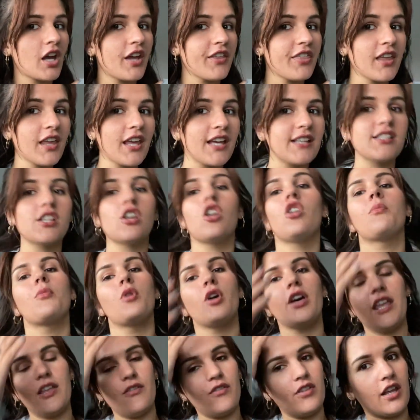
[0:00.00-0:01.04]
I think it is a lot
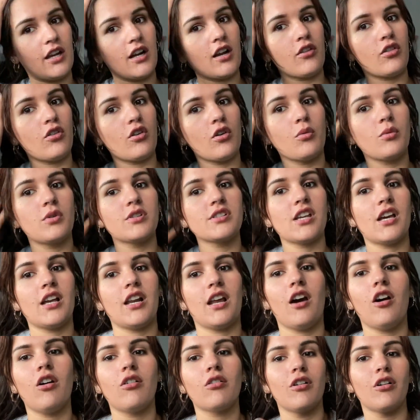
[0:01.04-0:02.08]
more even than I thought it was earlier.
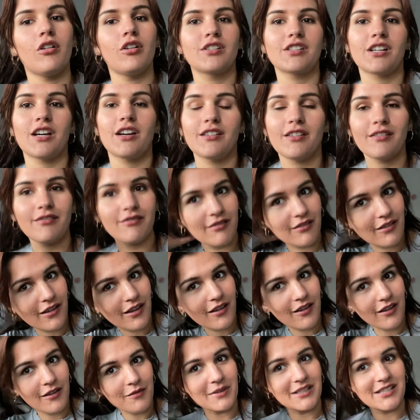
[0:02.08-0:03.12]
Oh God, I
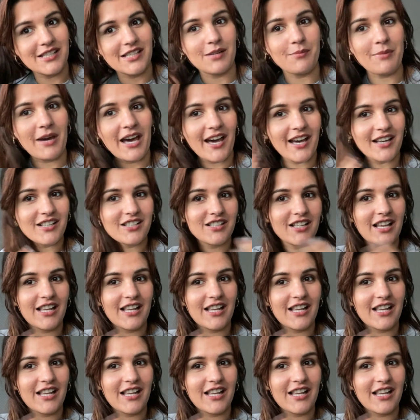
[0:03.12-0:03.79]
my dinner badge.